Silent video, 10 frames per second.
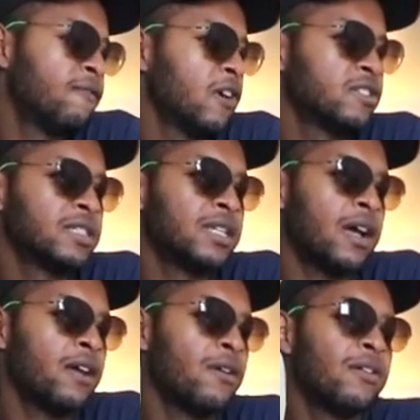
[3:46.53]

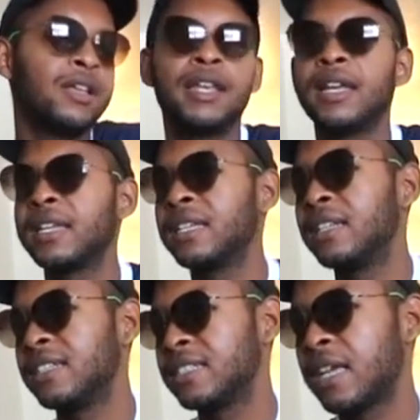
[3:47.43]
versatile and I
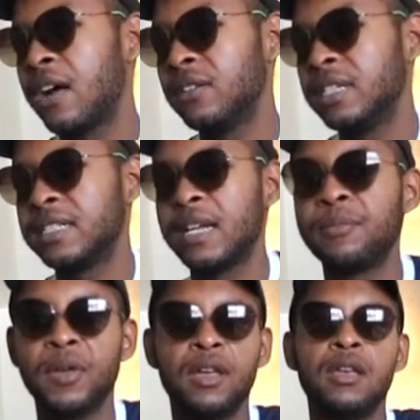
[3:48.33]
can style these up